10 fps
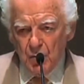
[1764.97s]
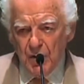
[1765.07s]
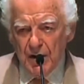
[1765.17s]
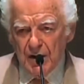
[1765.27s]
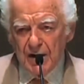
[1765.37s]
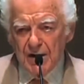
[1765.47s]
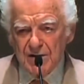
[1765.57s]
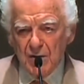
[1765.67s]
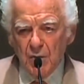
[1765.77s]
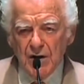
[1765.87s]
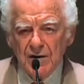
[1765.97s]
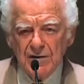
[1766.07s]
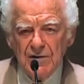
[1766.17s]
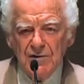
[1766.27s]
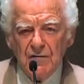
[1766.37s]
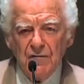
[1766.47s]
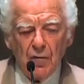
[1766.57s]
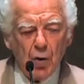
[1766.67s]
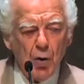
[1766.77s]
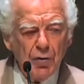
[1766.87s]
work as the world teacher
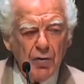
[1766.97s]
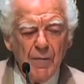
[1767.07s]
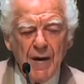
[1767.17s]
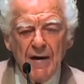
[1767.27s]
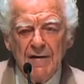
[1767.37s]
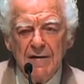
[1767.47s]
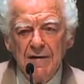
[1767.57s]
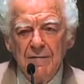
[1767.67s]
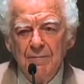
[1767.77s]
for all humanity.